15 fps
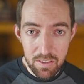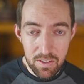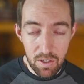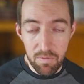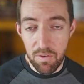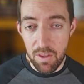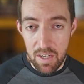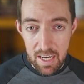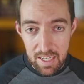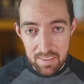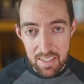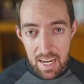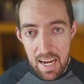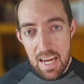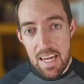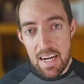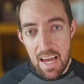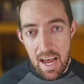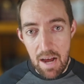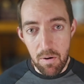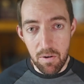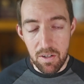So for the next 8
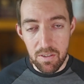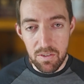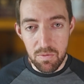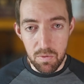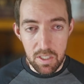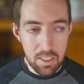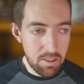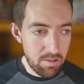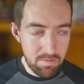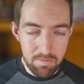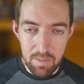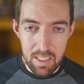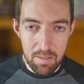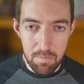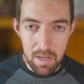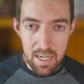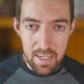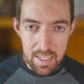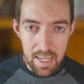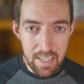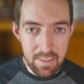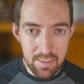hours, which in many
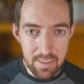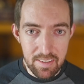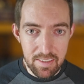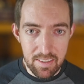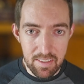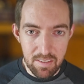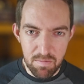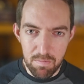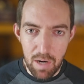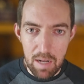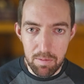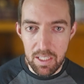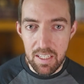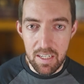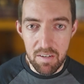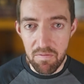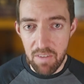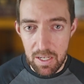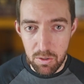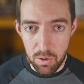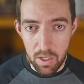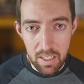cases is probably an
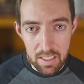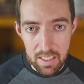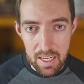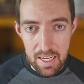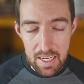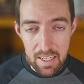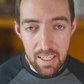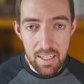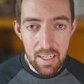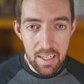adventuring day,